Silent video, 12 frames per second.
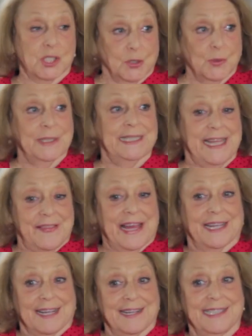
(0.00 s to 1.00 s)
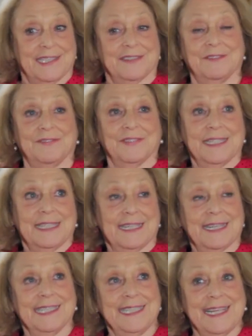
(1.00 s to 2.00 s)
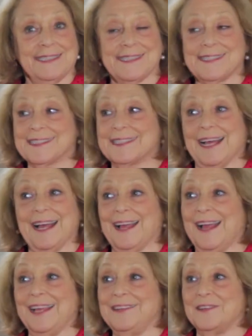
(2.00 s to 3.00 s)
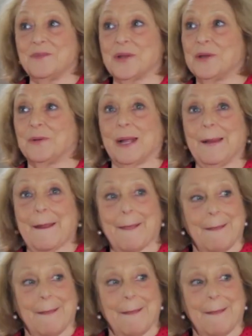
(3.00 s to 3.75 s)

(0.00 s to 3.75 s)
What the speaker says: certainly that kind of analysis, I don't know.